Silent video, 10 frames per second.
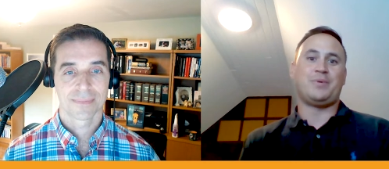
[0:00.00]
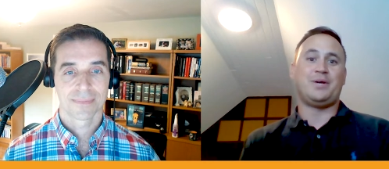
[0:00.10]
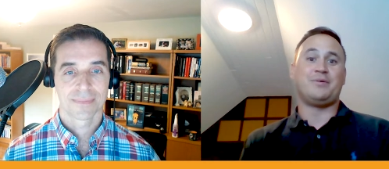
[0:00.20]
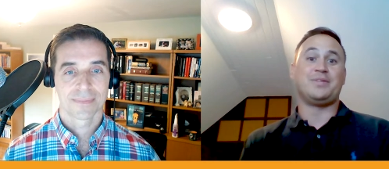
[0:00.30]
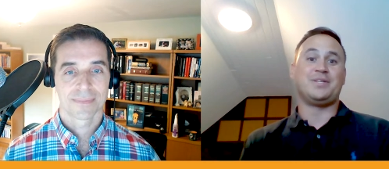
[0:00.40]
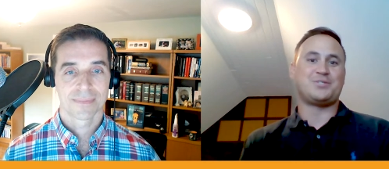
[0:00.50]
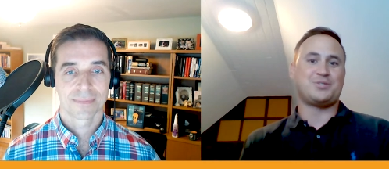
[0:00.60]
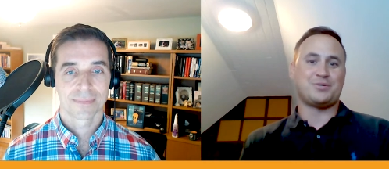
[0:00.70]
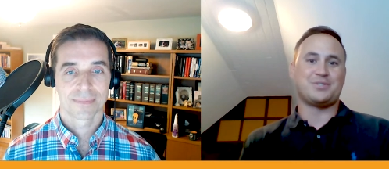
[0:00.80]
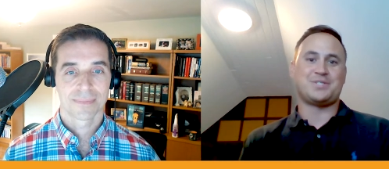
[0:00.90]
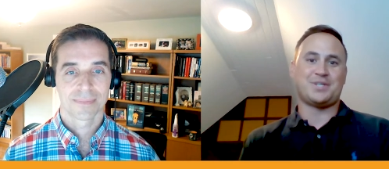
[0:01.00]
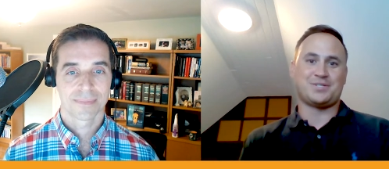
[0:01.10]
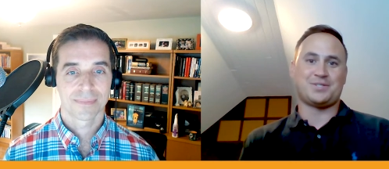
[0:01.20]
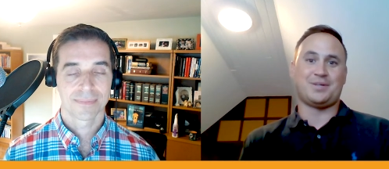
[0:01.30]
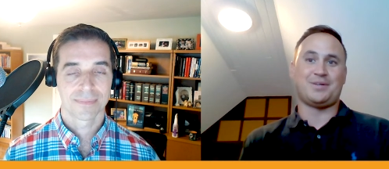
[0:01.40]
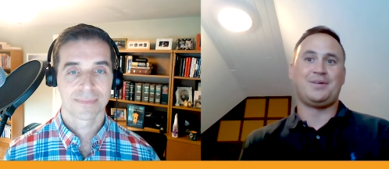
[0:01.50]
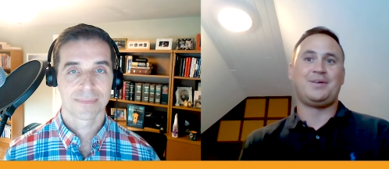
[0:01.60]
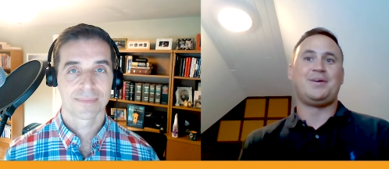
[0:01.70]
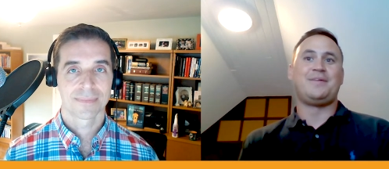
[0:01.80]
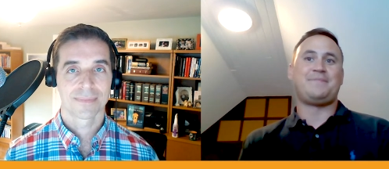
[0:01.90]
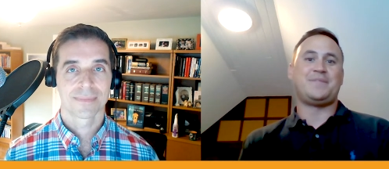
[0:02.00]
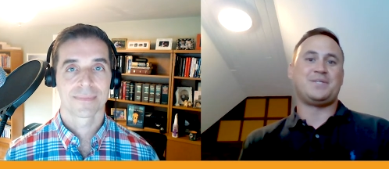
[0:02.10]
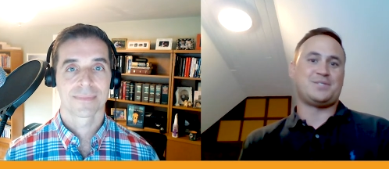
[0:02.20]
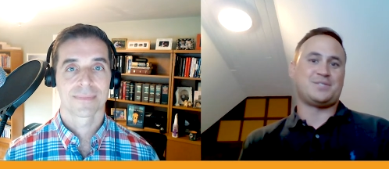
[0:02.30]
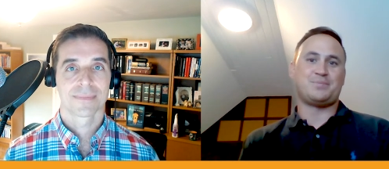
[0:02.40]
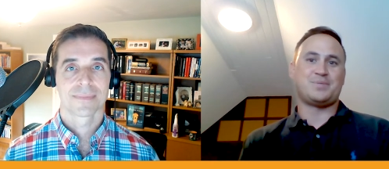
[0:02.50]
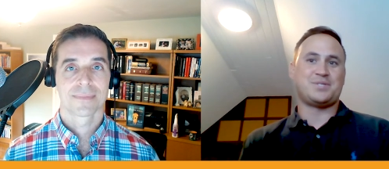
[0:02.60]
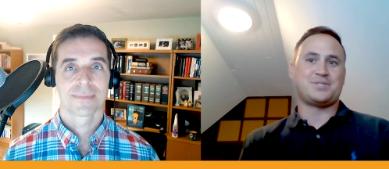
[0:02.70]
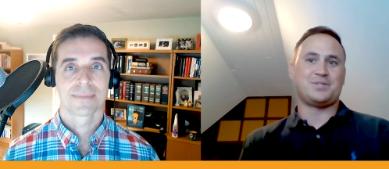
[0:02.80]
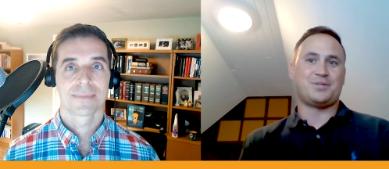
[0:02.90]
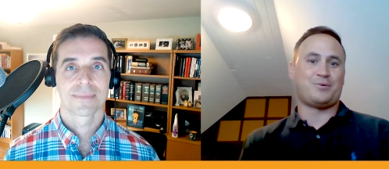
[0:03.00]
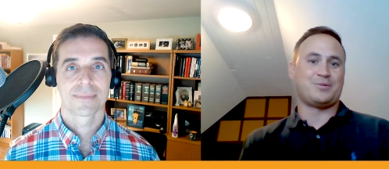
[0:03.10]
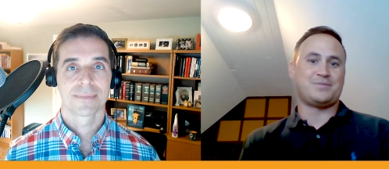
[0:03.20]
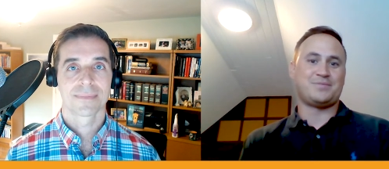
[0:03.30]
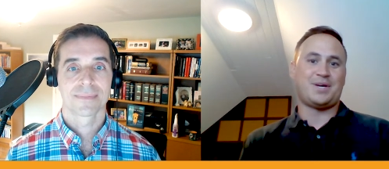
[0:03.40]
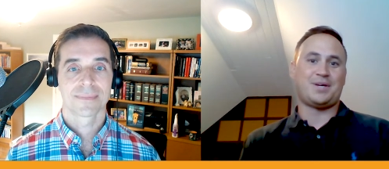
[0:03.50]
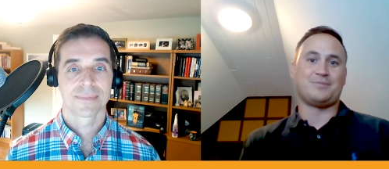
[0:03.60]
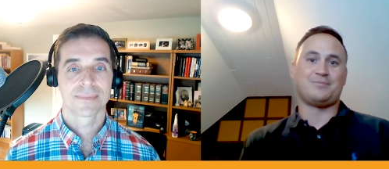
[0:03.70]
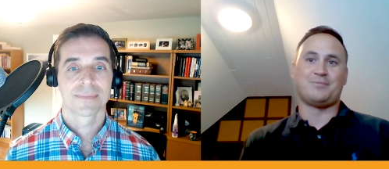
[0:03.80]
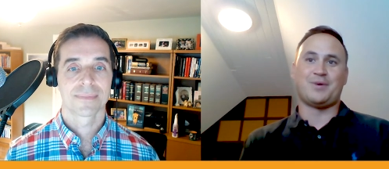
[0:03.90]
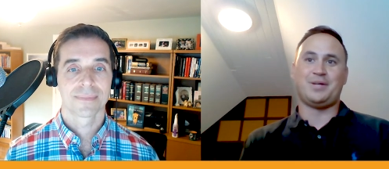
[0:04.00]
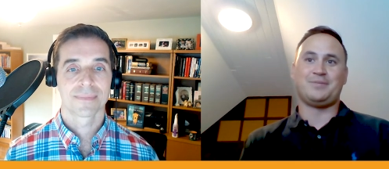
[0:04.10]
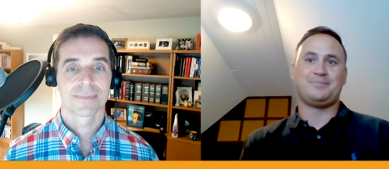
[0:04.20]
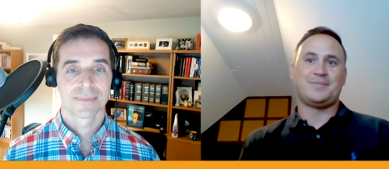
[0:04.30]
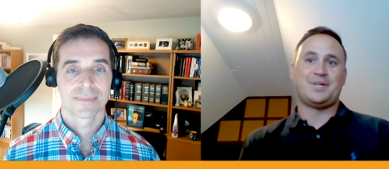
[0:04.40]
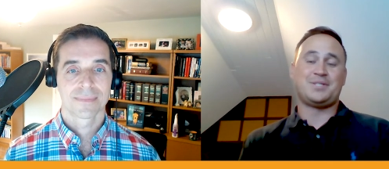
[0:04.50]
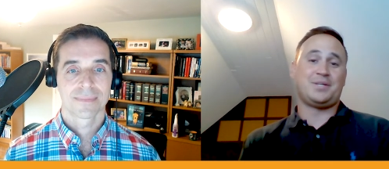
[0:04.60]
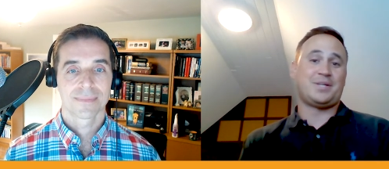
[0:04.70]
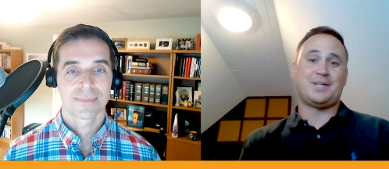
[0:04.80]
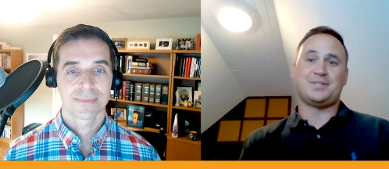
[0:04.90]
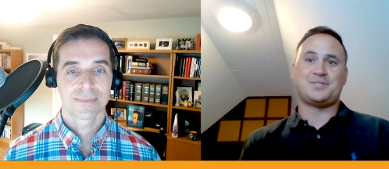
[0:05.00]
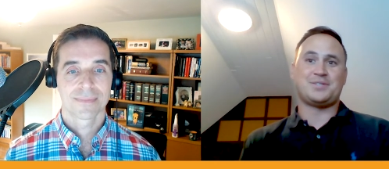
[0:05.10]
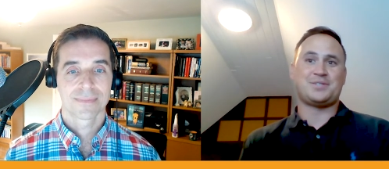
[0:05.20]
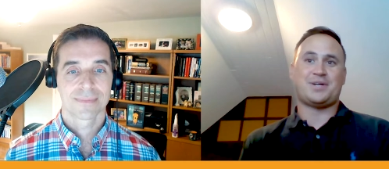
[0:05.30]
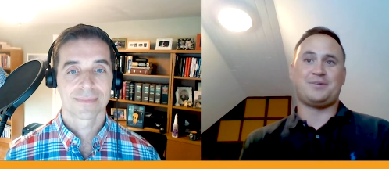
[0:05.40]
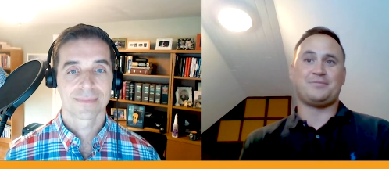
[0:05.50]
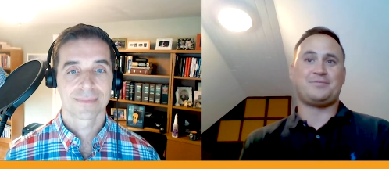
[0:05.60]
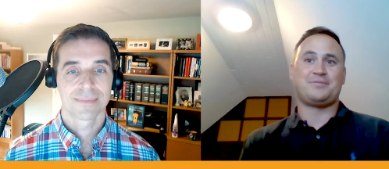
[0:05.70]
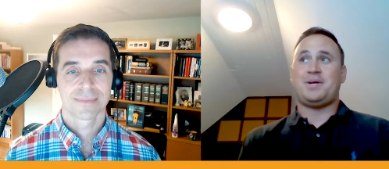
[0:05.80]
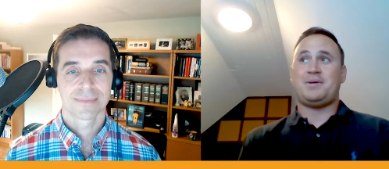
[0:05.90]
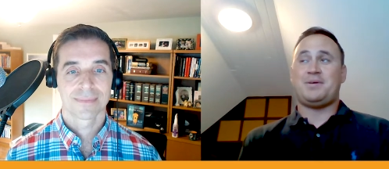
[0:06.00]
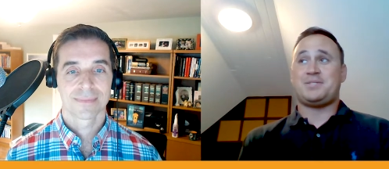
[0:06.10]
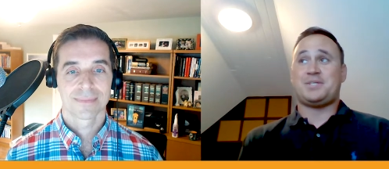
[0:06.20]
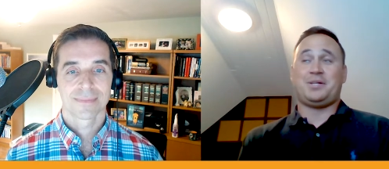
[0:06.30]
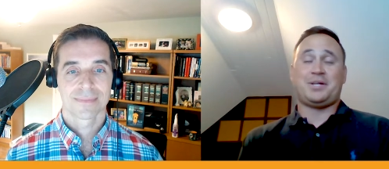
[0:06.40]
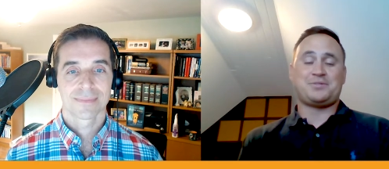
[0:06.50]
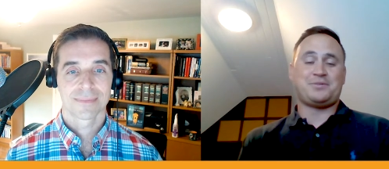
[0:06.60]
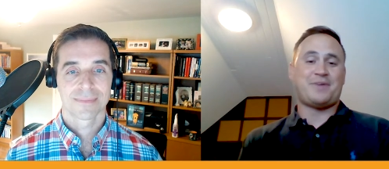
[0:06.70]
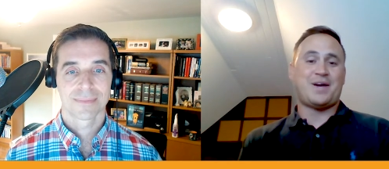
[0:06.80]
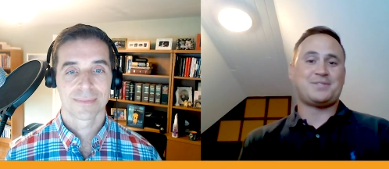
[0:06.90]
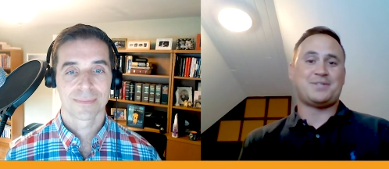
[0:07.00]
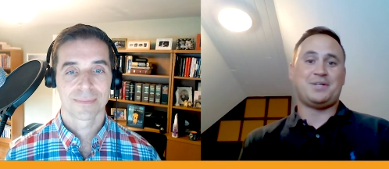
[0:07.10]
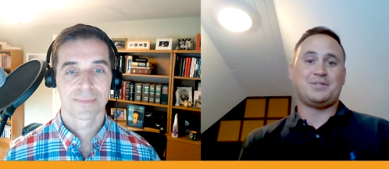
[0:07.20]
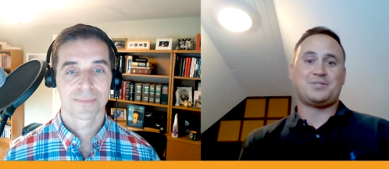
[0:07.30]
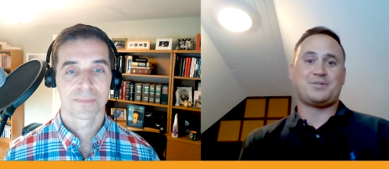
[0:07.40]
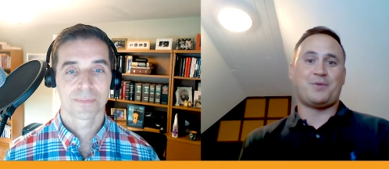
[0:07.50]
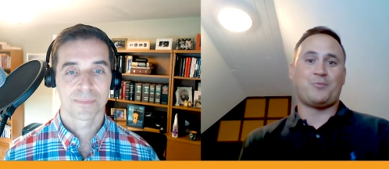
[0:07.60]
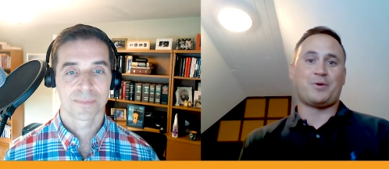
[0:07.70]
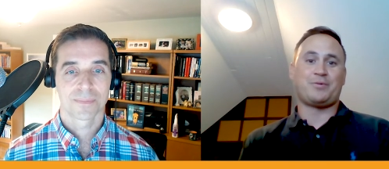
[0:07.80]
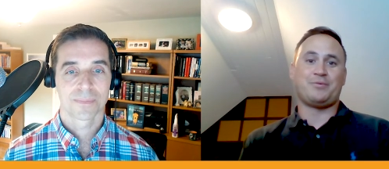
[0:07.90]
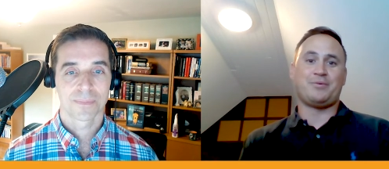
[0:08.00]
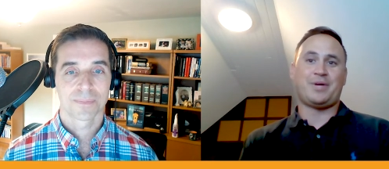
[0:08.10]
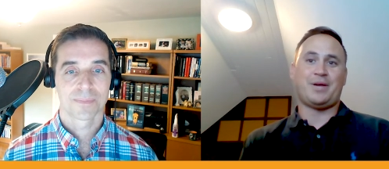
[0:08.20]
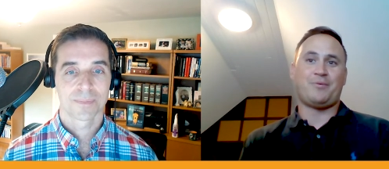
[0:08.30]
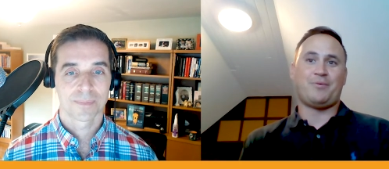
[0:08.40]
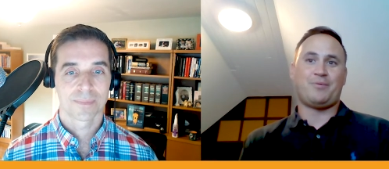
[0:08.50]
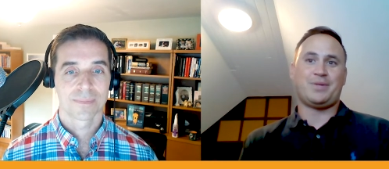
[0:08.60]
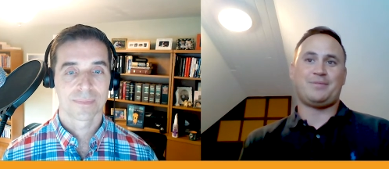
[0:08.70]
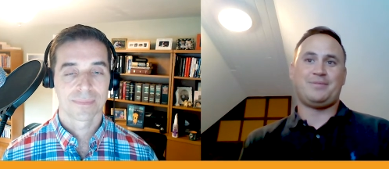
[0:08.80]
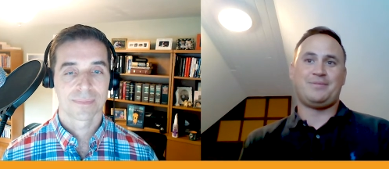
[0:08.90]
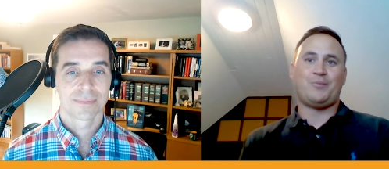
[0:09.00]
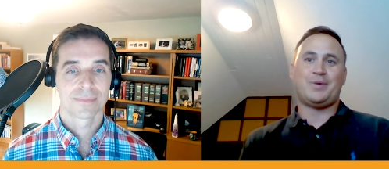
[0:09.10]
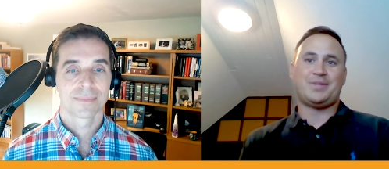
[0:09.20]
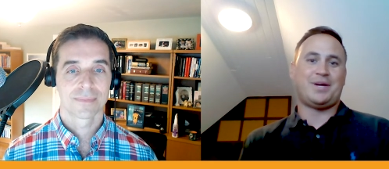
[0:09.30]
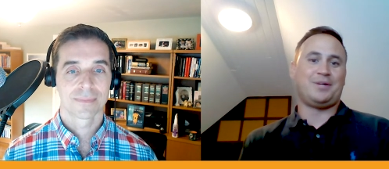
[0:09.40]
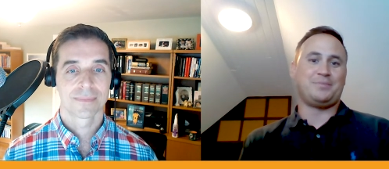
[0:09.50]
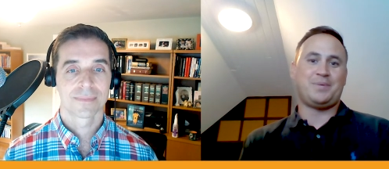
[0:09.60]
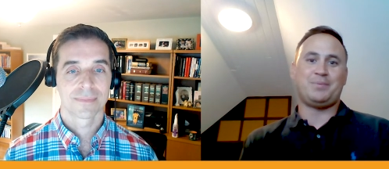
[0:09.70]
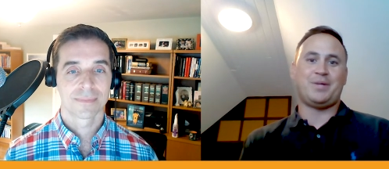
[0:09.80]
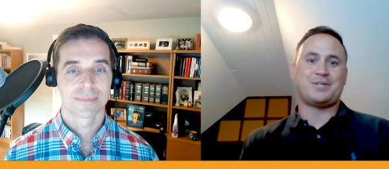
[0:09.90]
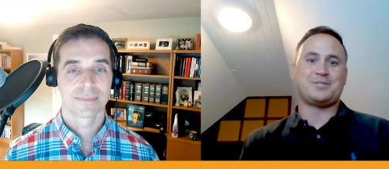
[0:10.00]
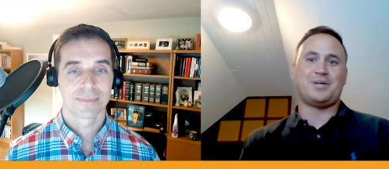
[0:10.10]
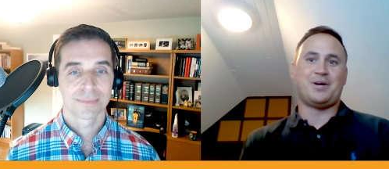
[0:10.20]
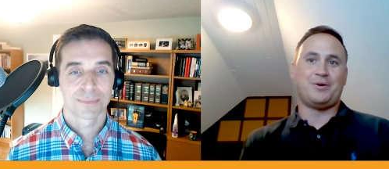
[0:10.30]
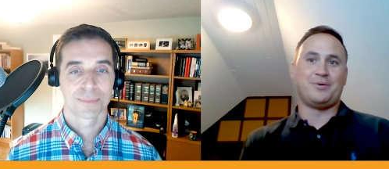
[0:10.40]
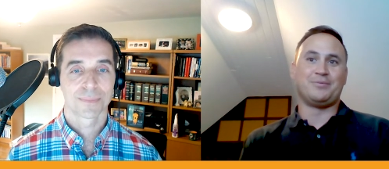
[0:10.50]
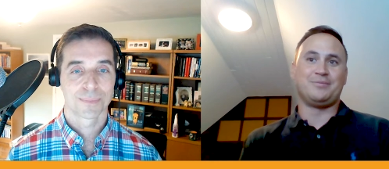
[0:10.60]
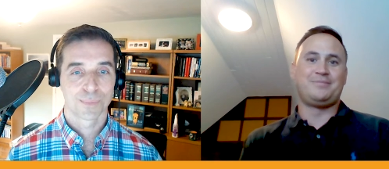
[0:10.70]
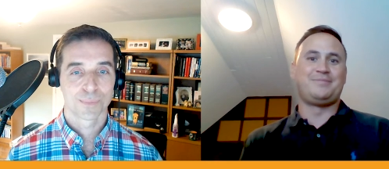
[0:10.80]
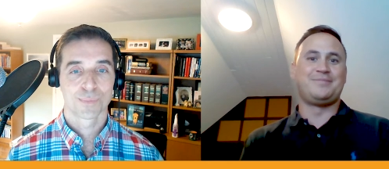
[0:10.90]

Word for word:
Speaker 1: we know in this jurisdiction, this is the position the courts have taken, right? Until then, it's just kind of, it's intellectually fascinating to try and work through, okay, well, what the hell do people actually own?